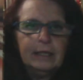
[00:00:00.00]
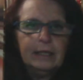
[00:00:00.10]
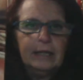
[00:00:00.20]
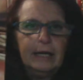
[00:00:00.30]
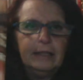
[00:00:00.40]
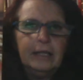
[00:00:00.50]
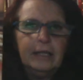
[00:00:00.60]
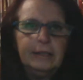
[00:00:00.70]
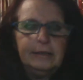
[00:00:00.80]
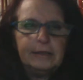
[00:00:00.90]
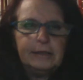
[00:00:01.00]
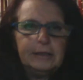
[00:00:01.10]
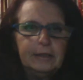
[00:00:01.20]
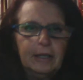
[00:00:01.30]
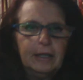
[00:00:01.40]

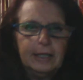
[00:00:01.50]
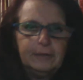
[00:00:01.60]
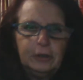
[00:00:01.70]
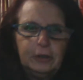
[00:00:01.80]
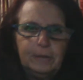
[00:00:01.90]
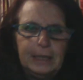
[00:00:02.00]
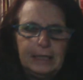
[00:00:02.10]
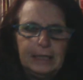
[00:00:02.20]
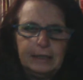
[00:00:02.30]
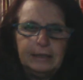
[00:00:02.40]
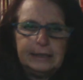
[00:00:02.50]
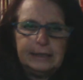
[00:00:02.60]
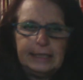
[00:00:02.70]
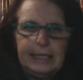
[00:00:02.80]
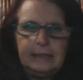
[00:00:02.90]
Onions, can't have too many onion
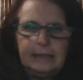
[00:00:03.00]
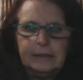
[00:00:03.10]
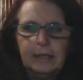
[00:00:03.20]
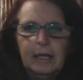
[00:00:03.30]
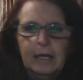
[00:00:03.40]
seeds.